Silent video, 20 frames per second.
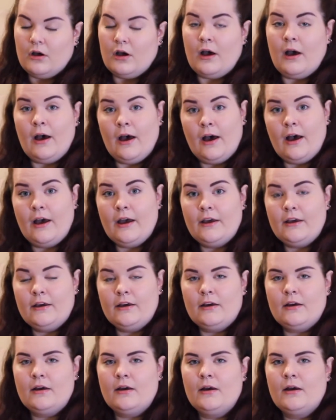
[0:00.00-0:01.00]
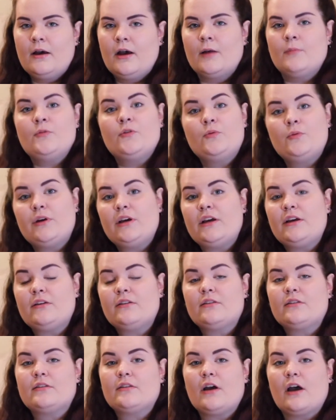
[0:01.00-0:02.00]
Hi, I'm
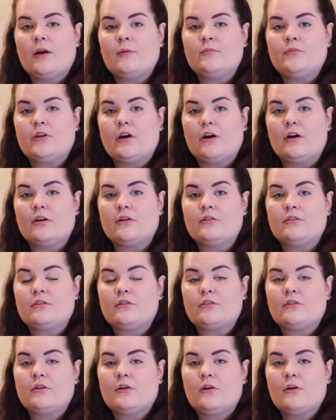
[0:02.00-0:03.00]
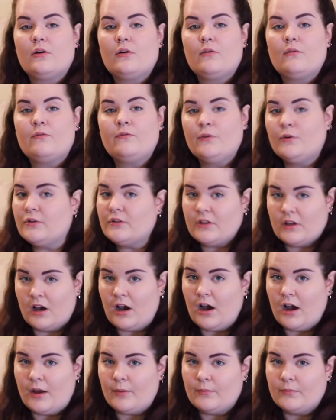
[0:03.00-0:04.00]
Louise. I'm Doug's
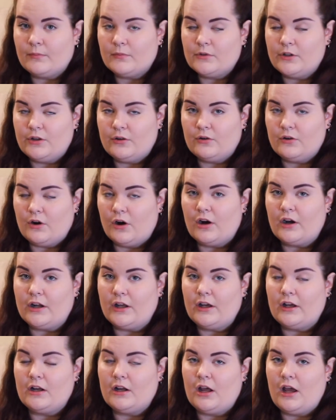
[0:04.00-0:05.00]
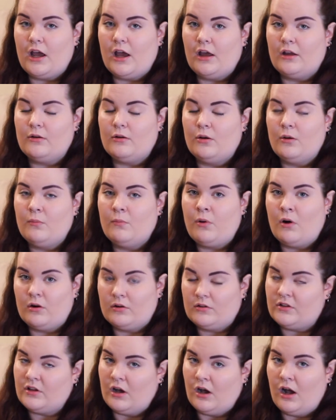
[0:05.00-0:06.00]
full-time legal guardian and
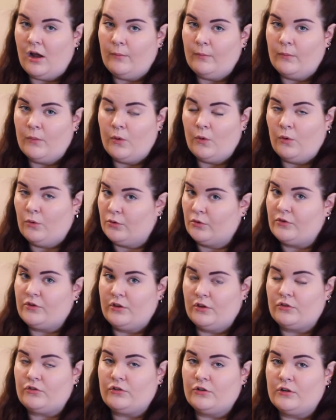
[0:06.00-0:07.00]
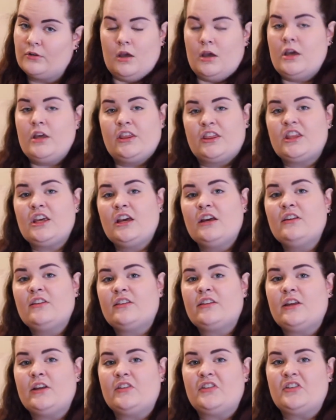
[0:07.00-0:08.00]
part-time older sister. He
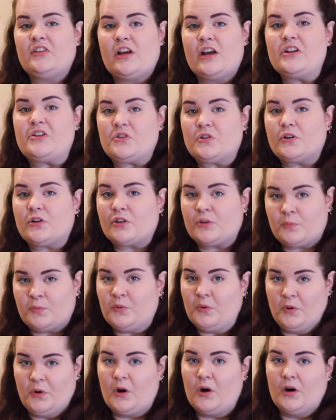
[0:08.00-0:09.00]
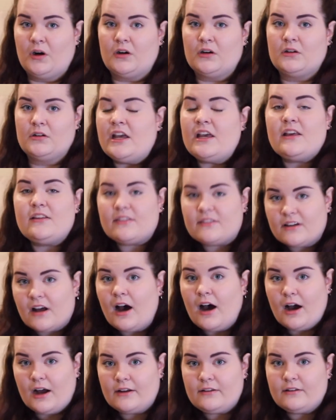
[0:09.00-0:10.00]
thinks he's a nature explorer. He's
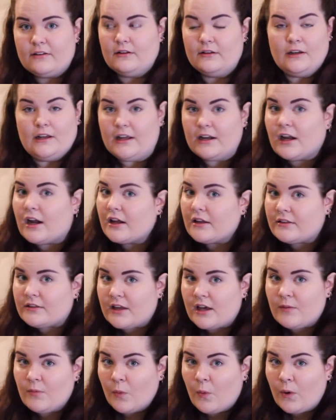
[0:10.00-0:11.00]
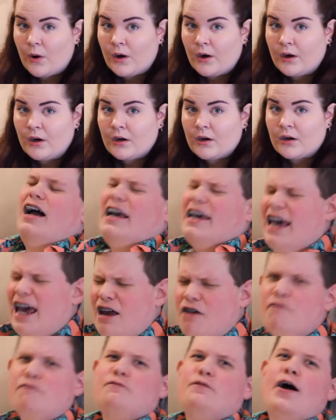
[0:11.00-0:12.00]
not. Need I say more? I
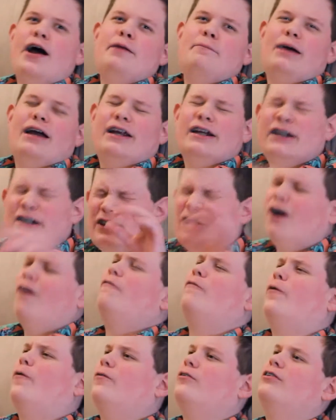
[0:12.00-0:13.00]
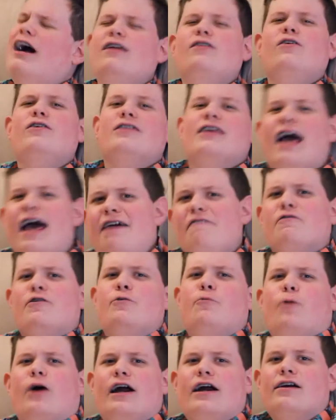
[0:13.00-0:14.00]
can't find my shovel. I looked
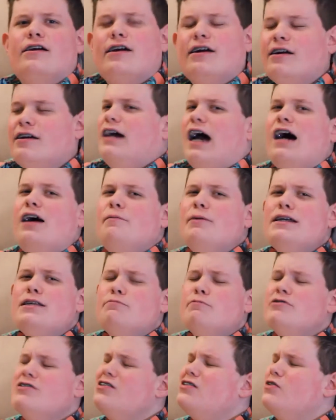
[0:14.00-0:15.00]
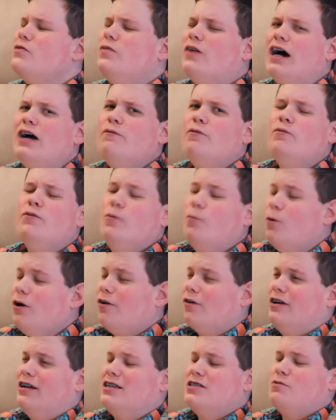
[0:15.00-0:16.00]
everywhere. How am I supposed to survive in the
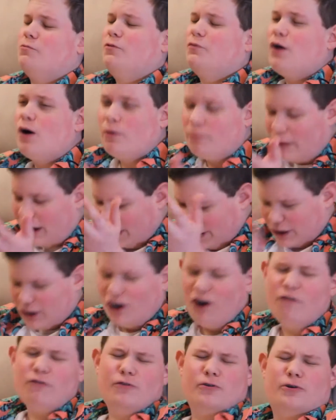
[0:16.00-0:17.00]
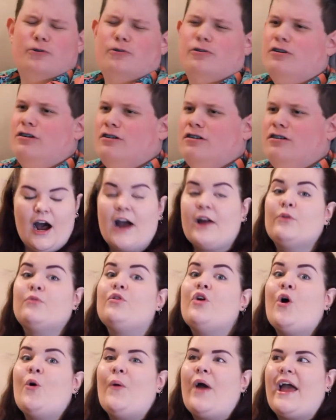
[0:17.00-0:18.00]
wilderness without my shovel? I don't
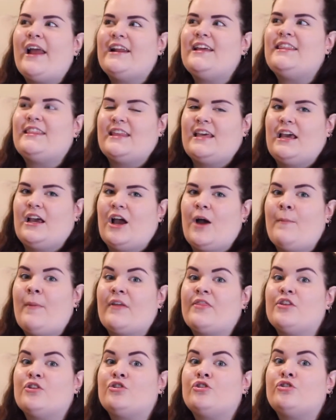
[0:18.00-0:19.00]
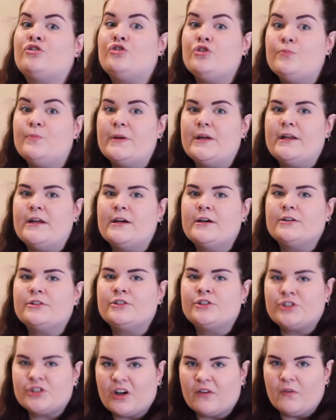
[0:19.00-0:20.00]
know anything about the stupid
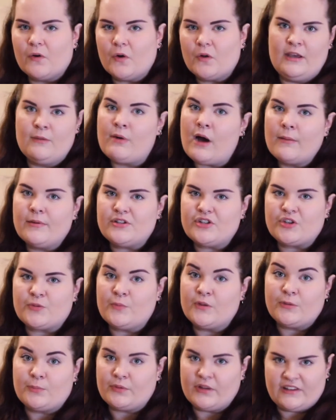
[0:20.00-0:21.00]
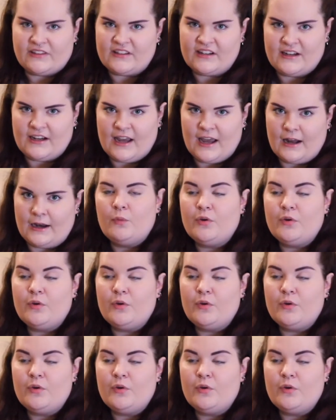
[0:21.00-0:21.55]
shovel. He probably just misplaced it again.